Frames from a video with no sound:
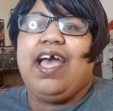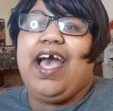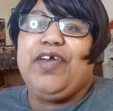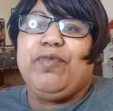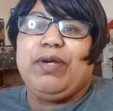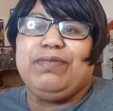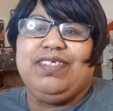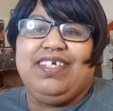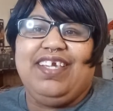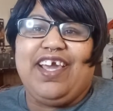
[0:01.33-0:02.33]
Hi, welcome
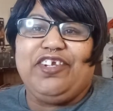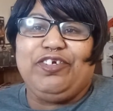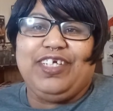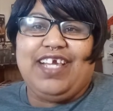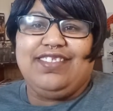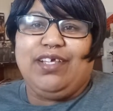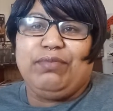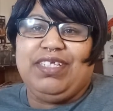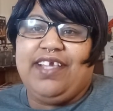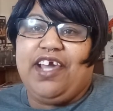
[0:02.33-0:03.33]
to Kenyatta Creates.
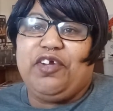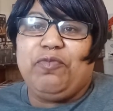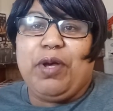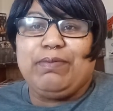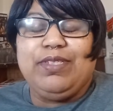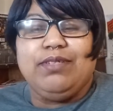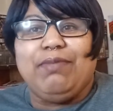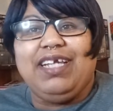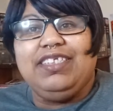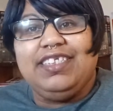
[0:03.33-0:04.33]
I'm Kenyatta and welcome to
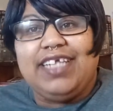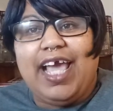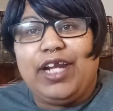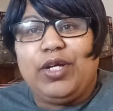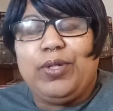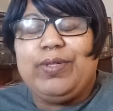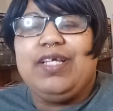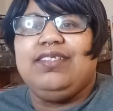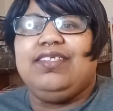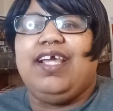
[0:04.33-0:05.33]
my channel.
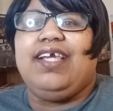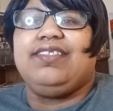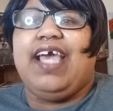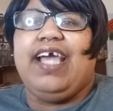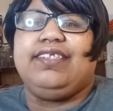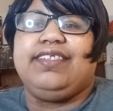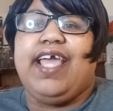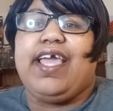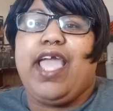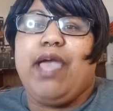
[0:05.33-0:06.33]
Today is
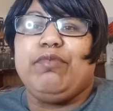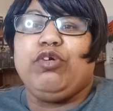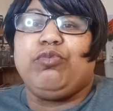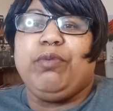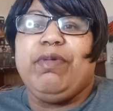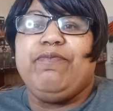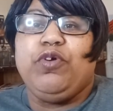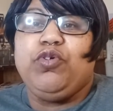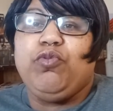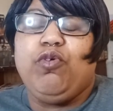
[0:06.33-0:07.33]
hashtag
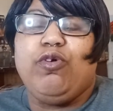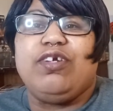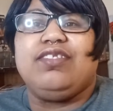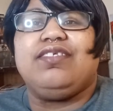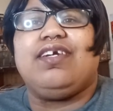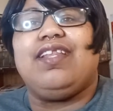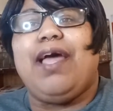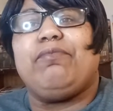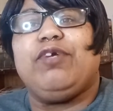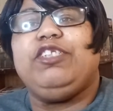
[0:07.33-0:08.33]
amigurumifoodwars, the
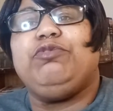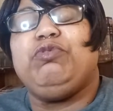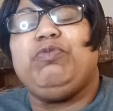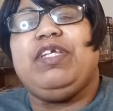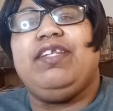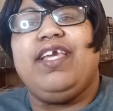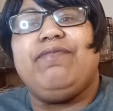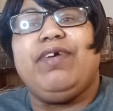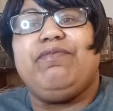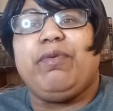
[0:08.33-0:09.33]
collaboration between
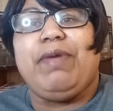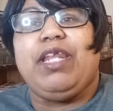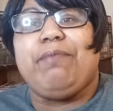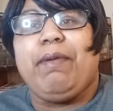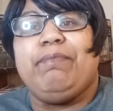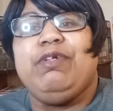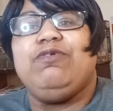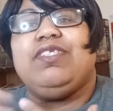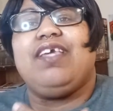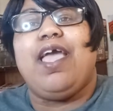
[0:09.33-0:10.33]
Neva, fermenting my
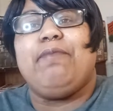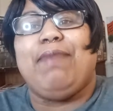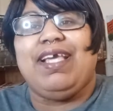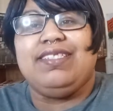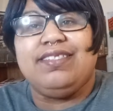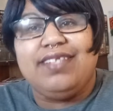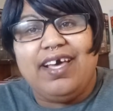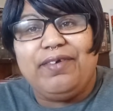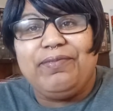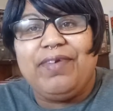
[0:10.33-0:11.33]
music, and
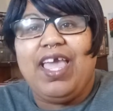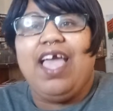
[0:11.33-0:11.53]
myself.